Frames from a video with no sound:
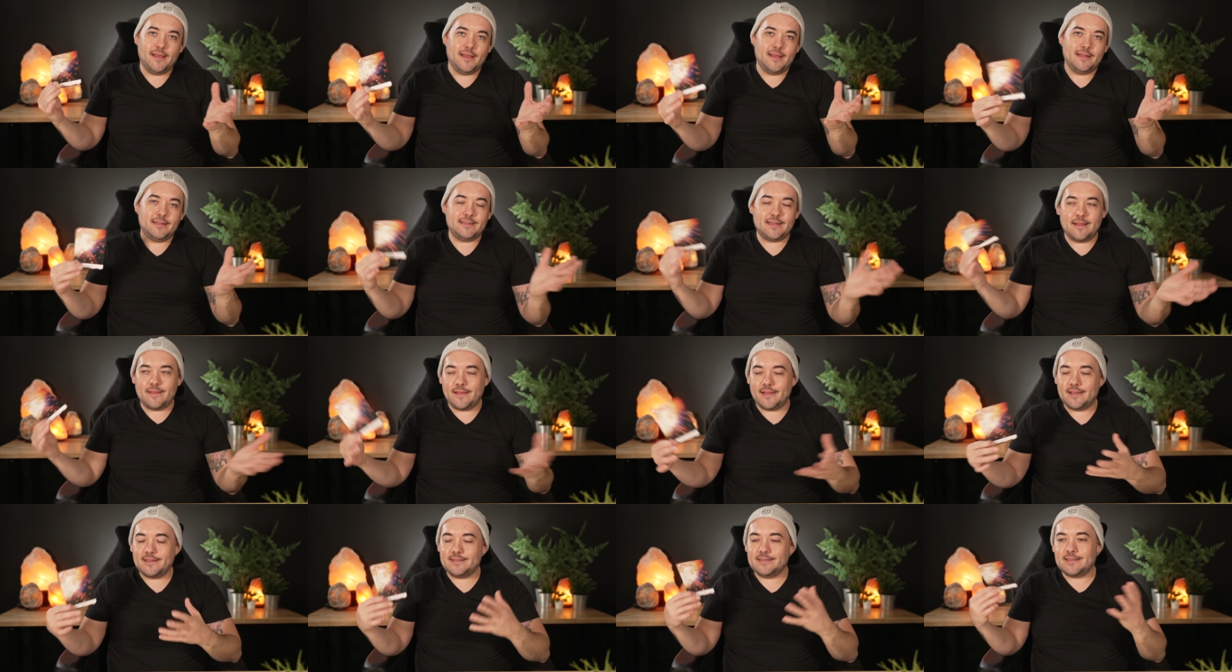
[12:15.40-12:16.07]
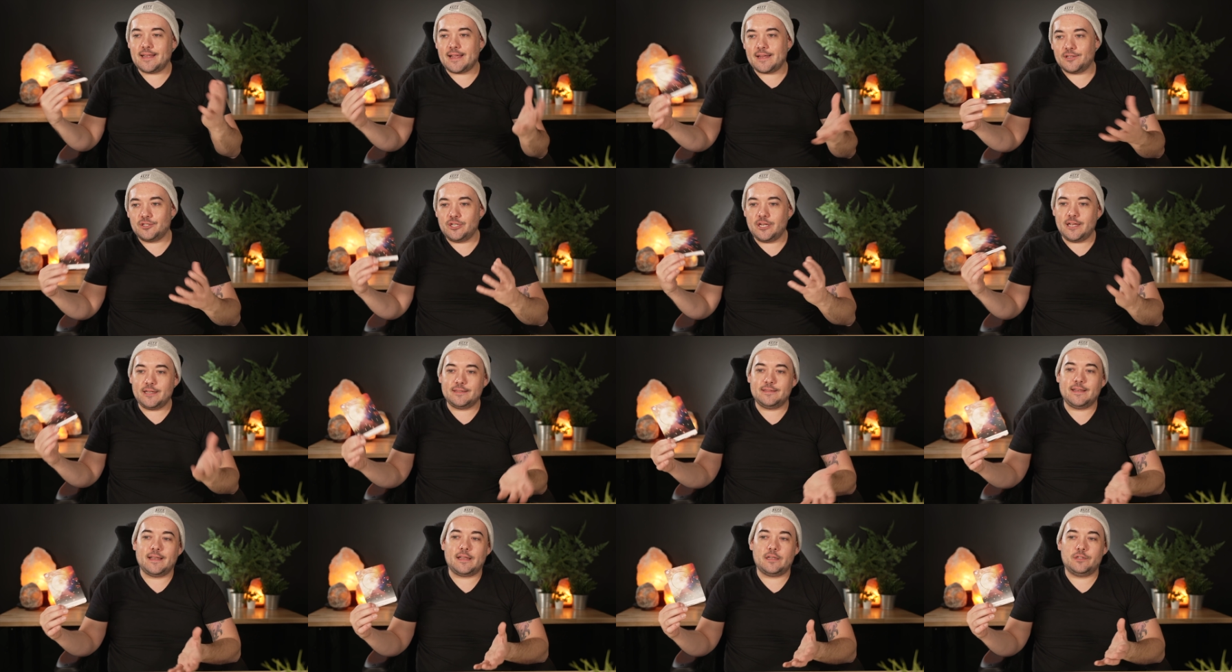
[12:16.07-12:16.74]
it's not like a second
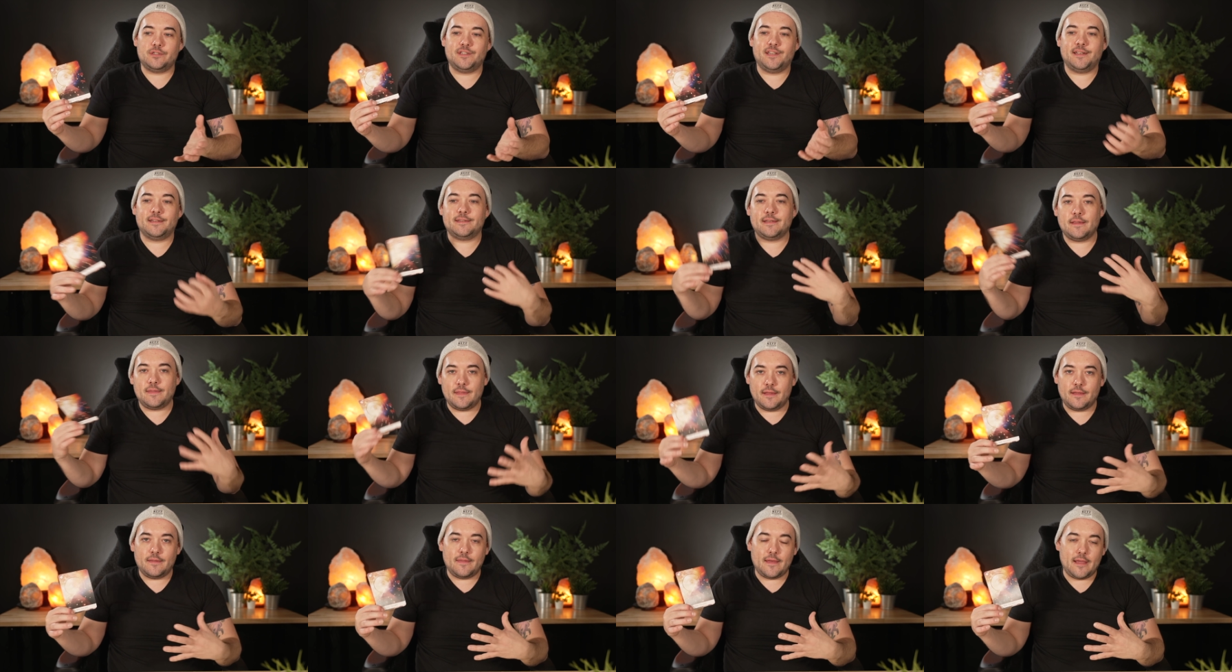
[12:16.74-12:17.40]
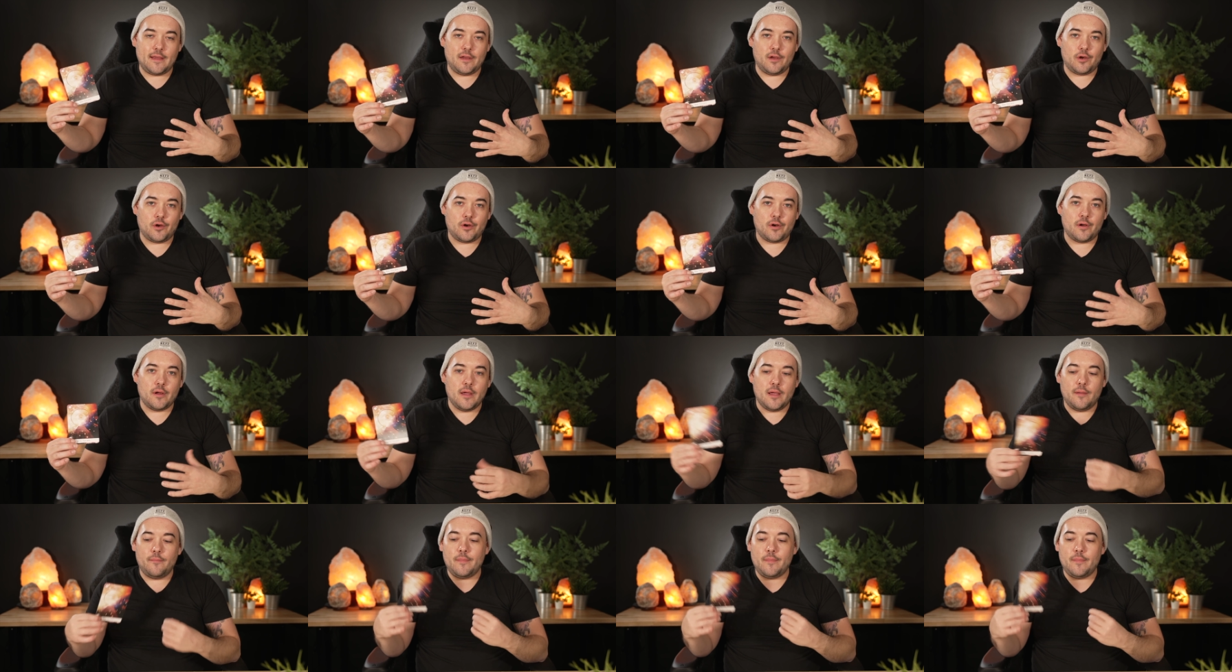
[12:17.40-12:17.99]
chance, second chance. I think that you're